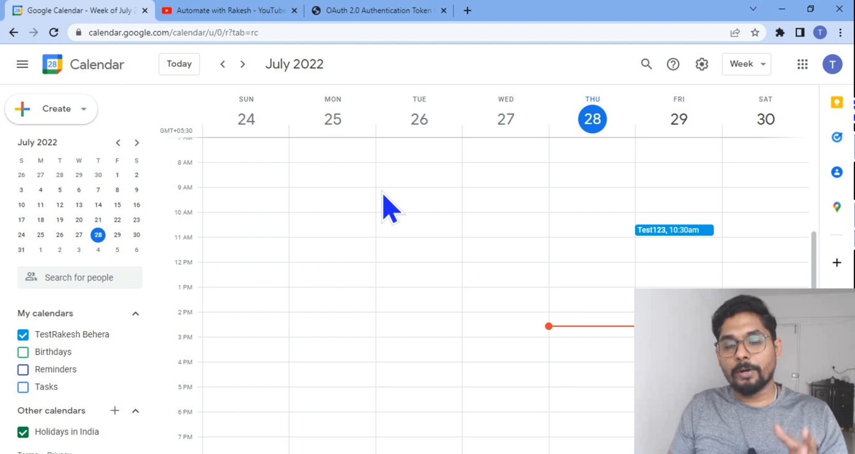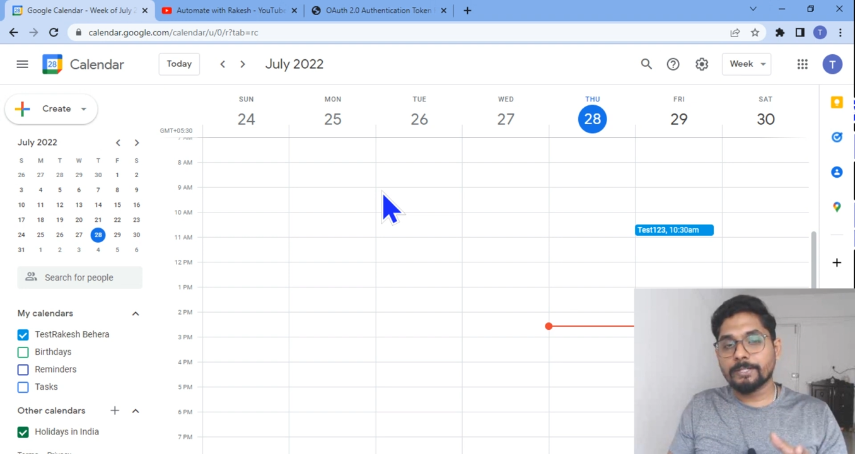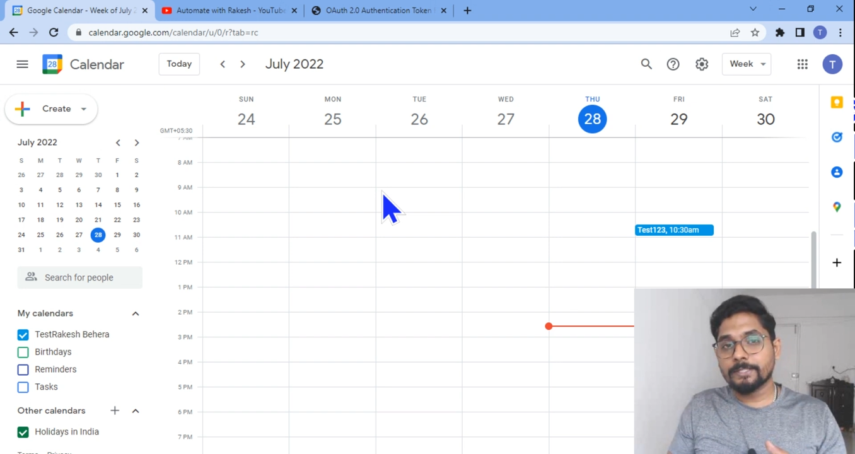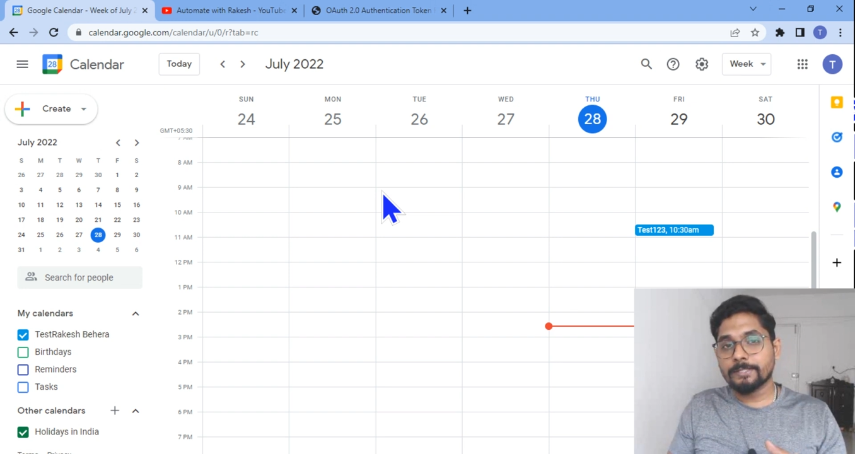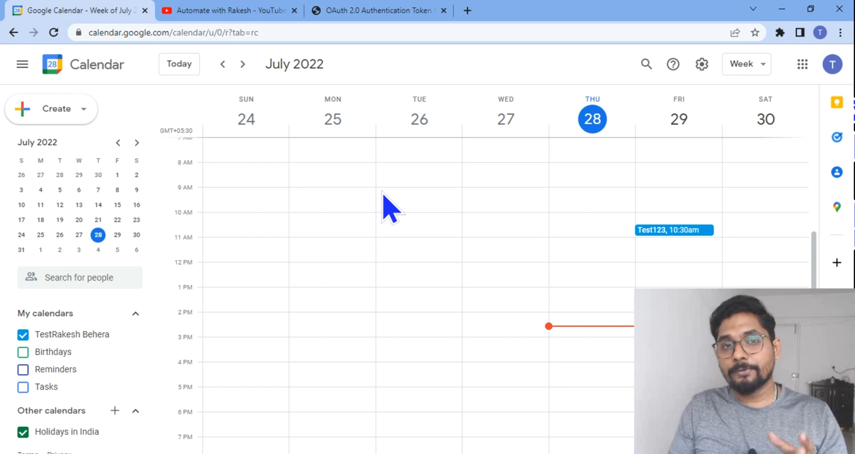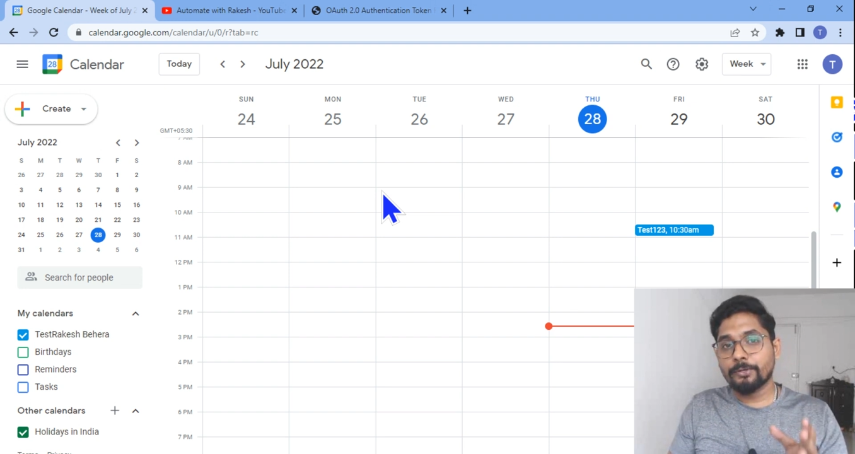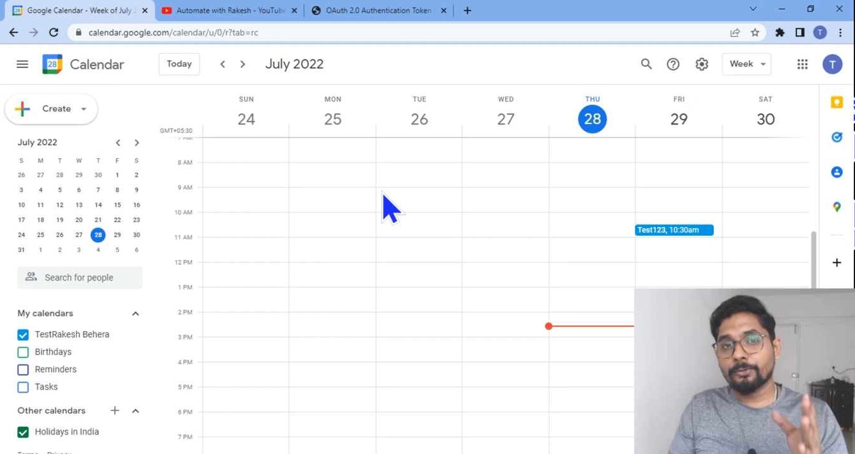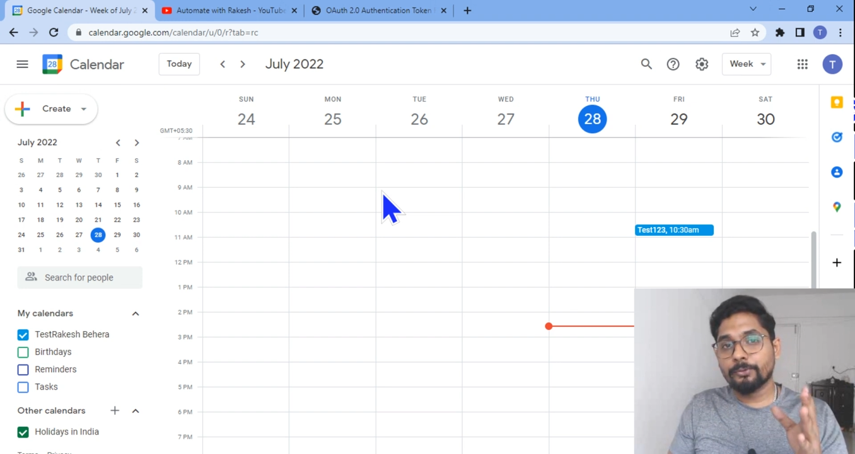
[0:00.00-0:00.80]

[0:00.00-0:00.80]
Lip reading: watching this video.